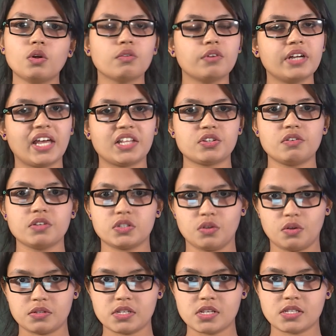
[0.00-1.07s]
over natural
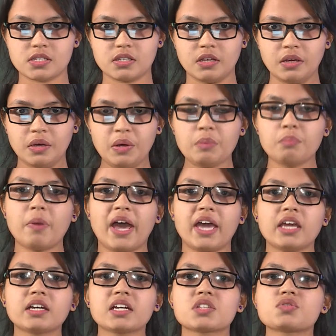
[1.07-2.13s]
resources.
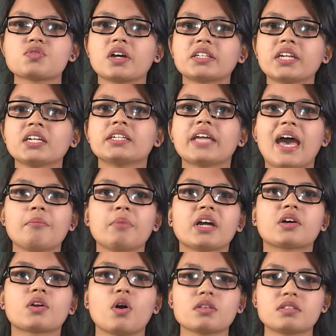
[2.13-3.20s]
By constructing dam
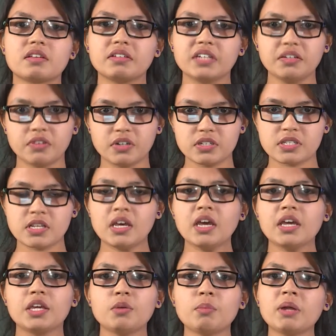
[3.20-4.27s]
across the rivers,
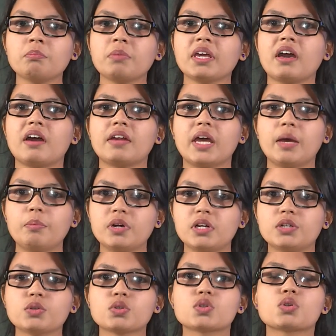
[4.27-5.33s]
human beings are able
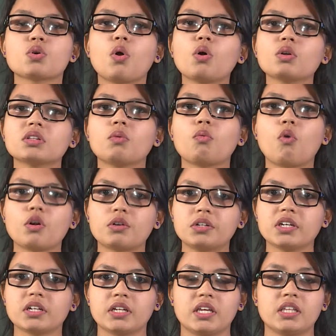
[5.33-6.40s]
to store the
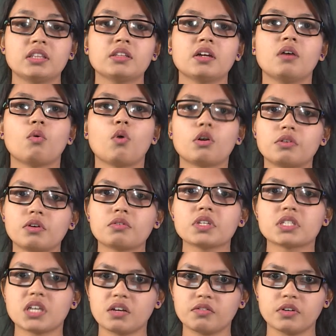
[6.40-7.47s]
water in the water
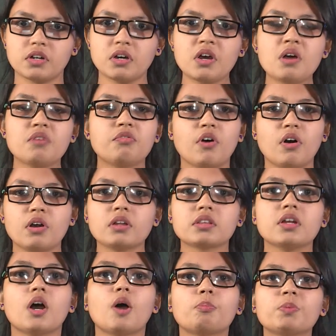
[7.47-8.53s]
reservoir for
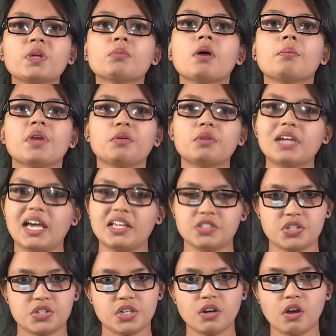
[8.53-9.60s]
the optimum
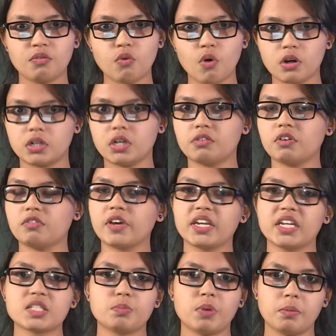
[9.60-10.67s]
utilization of water for
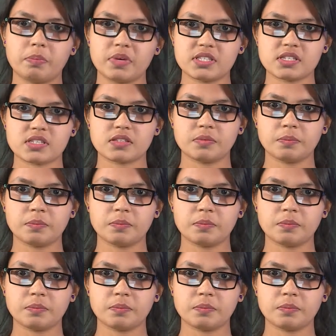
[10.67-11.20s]
various purposes.